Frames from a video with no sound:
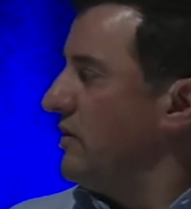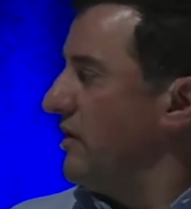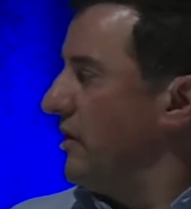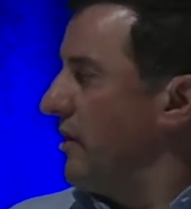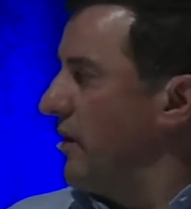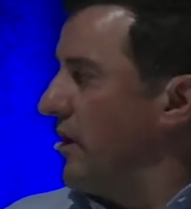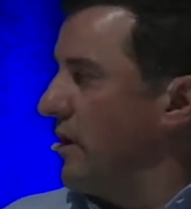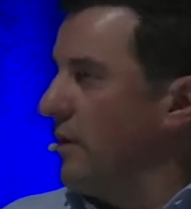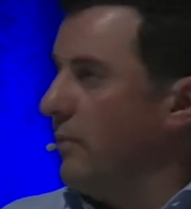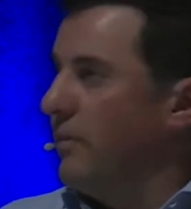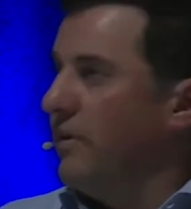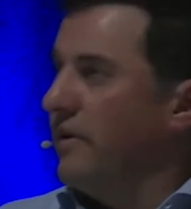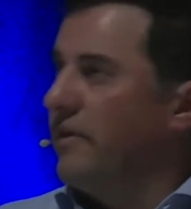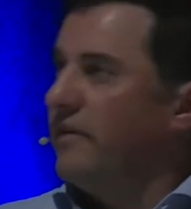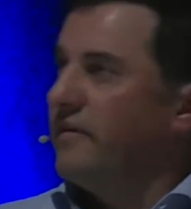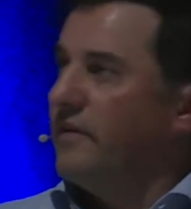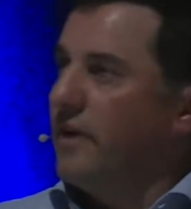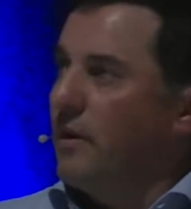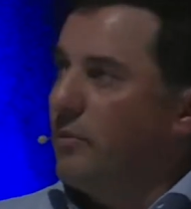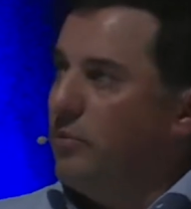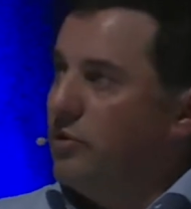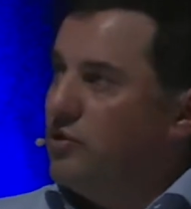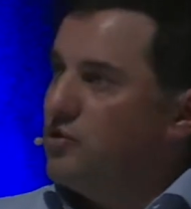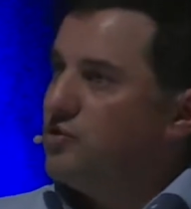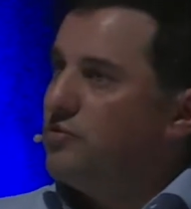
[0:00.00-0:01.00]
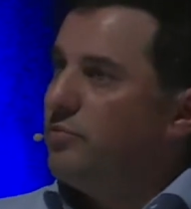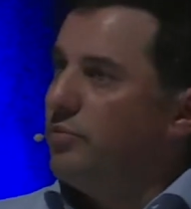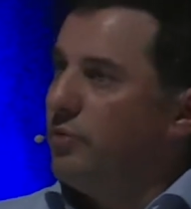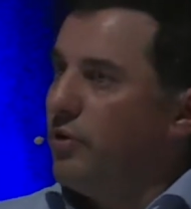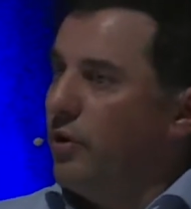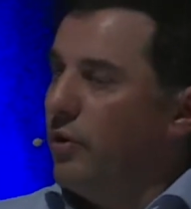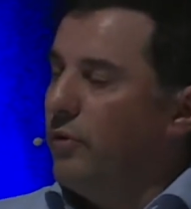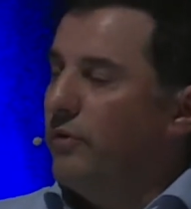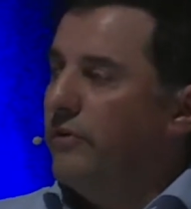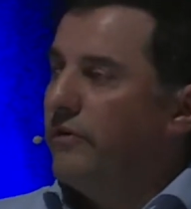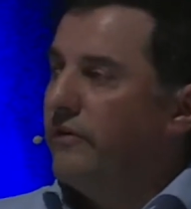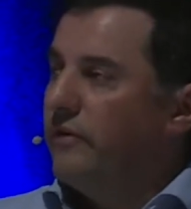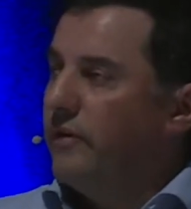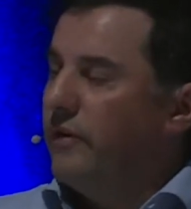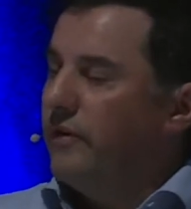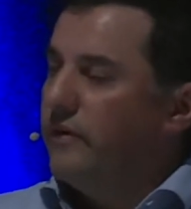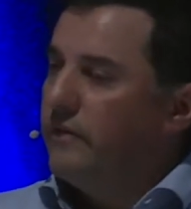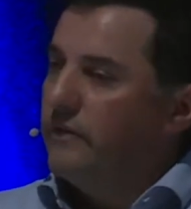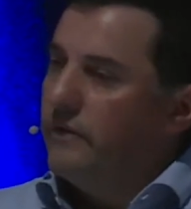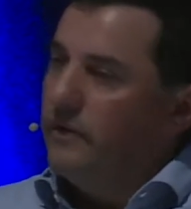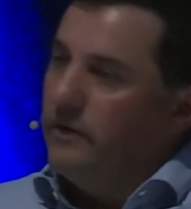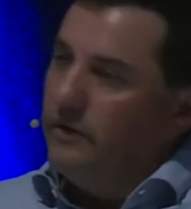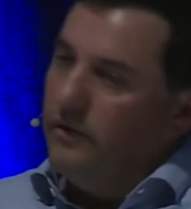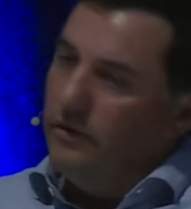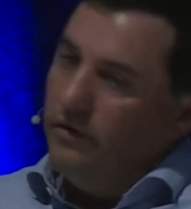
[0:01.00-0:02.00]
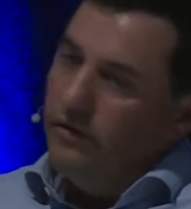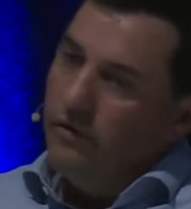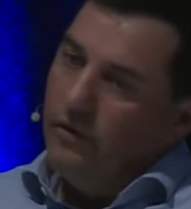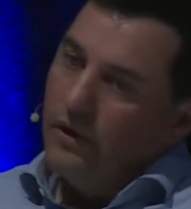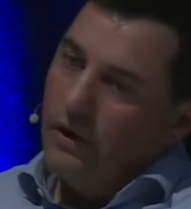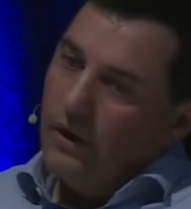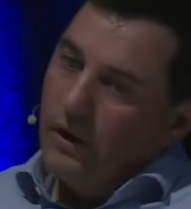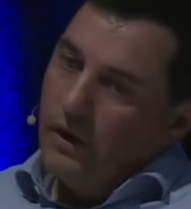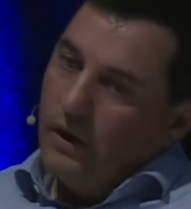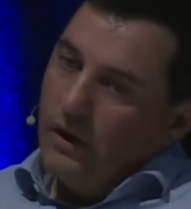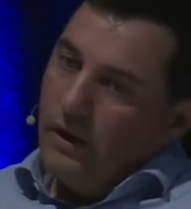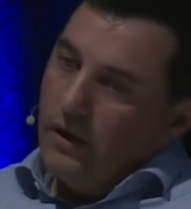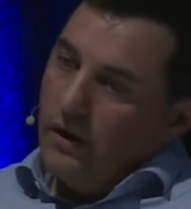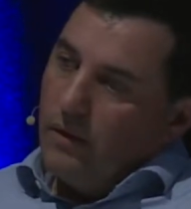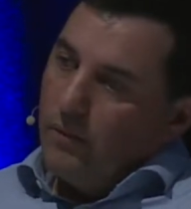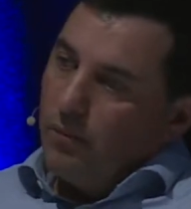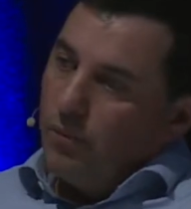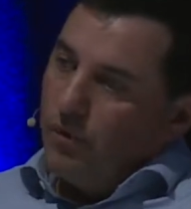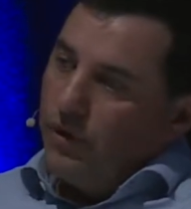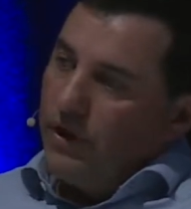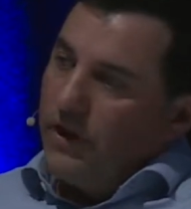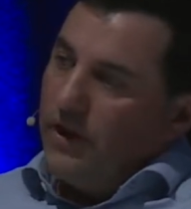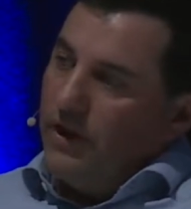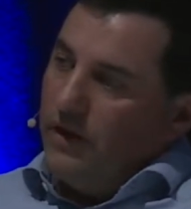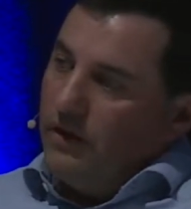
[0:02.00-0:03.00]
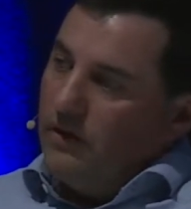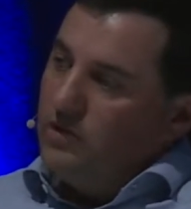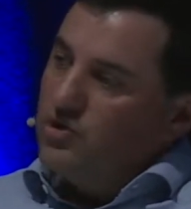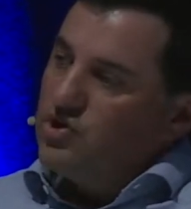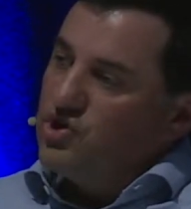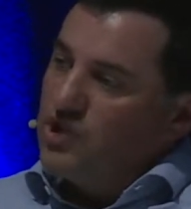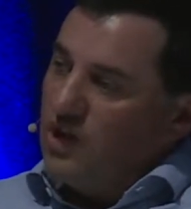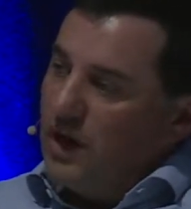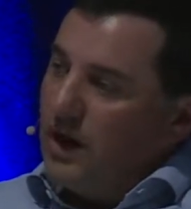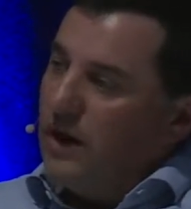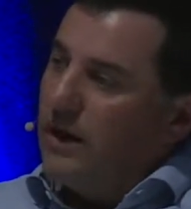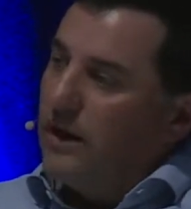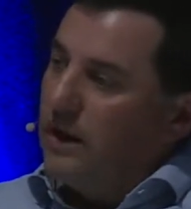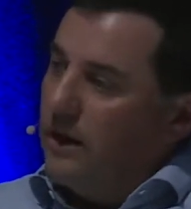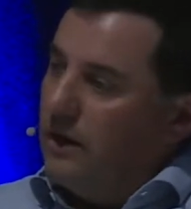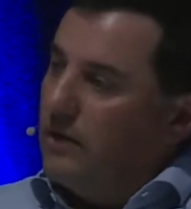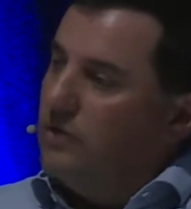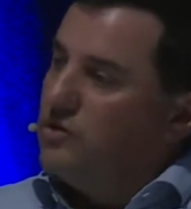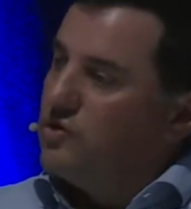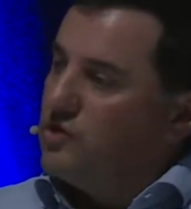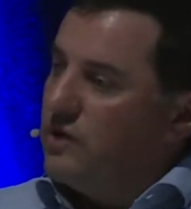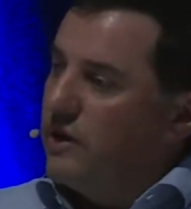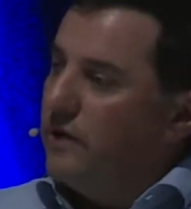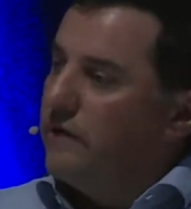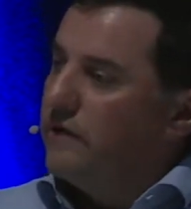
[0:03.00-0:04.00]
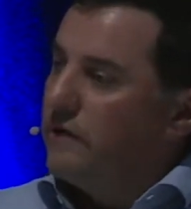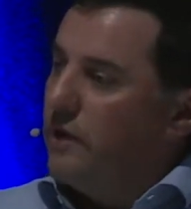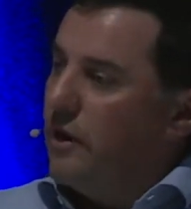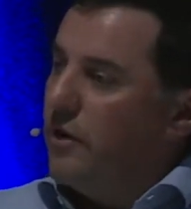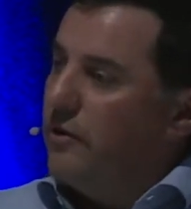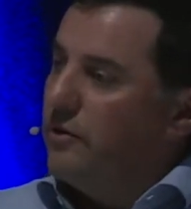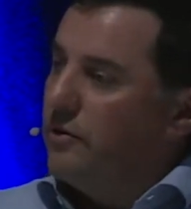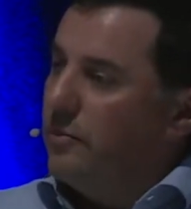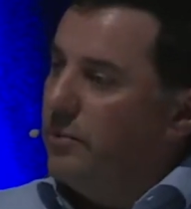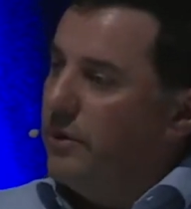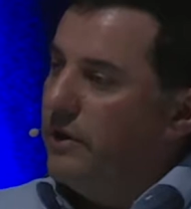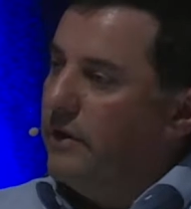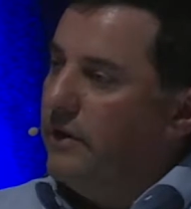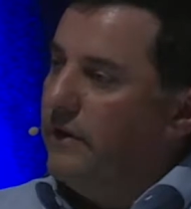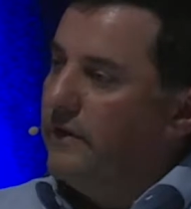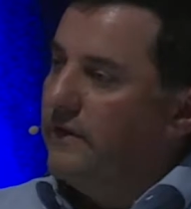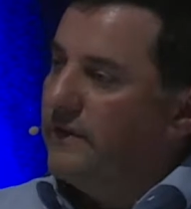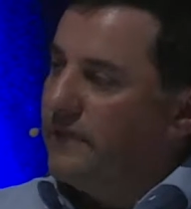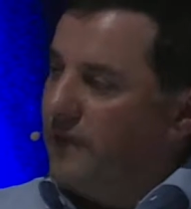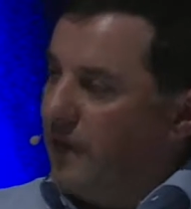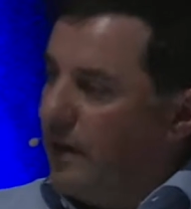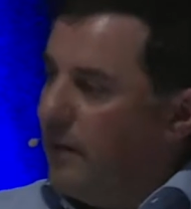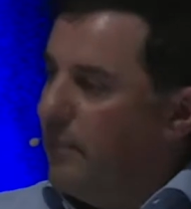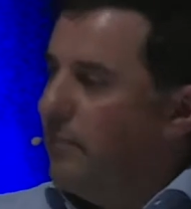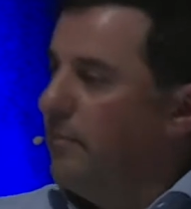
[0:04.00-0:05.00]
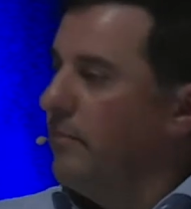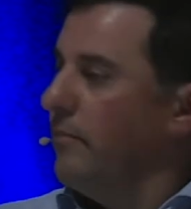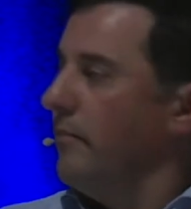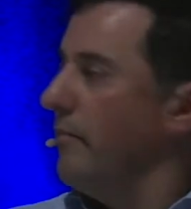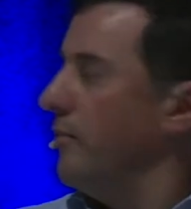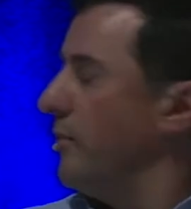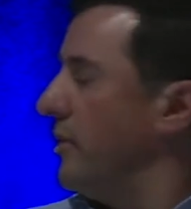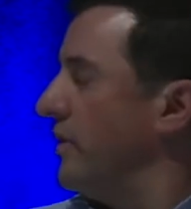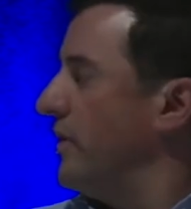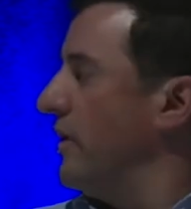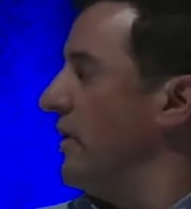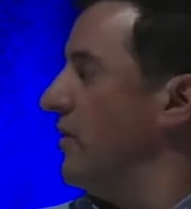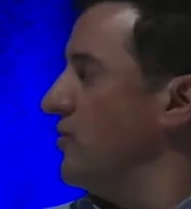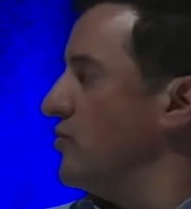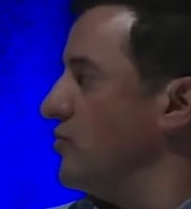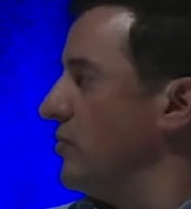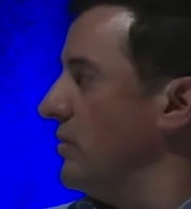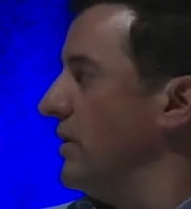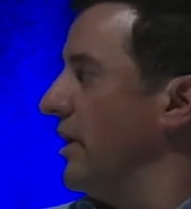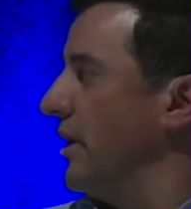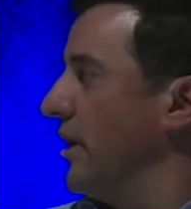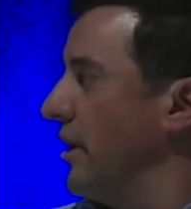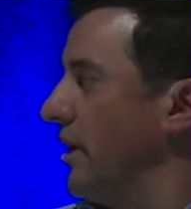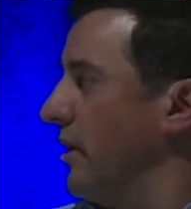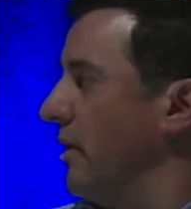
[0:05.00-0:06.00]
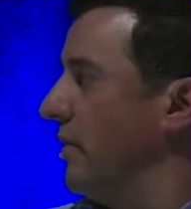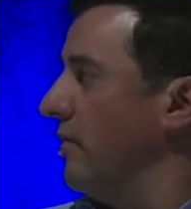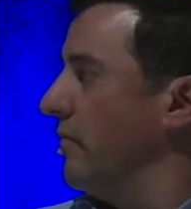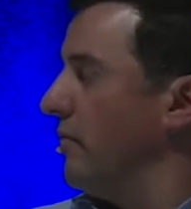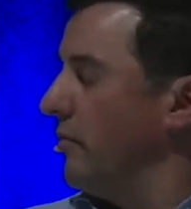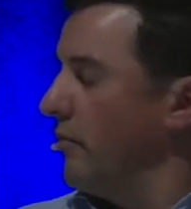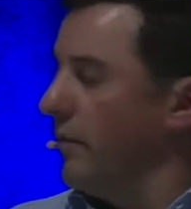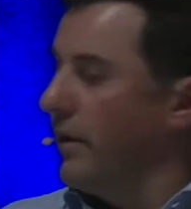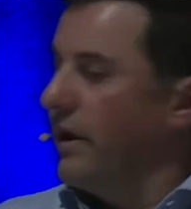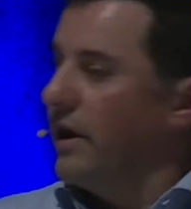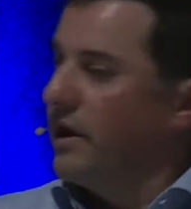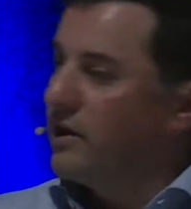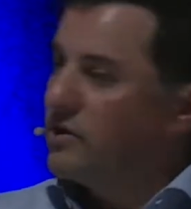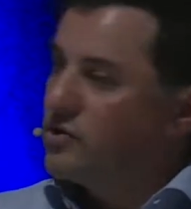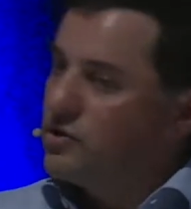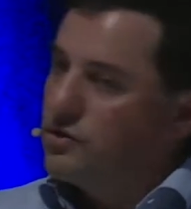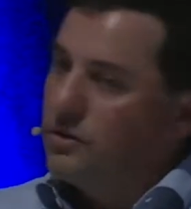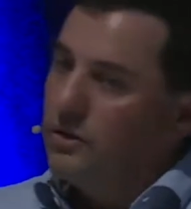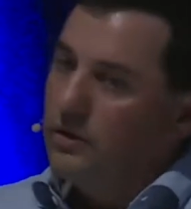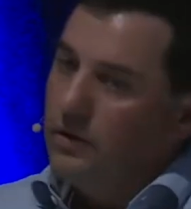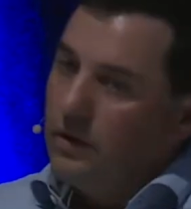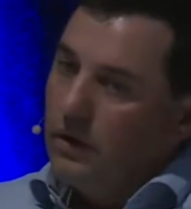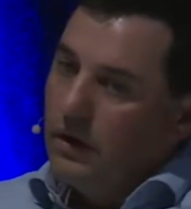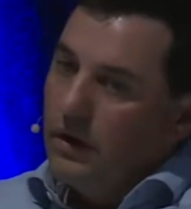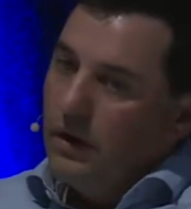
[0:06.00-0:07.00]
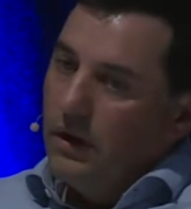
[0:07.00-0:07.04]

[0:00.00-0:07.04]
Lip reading: team, an established process, and you bring in change, there's going to be some potential negative reaction.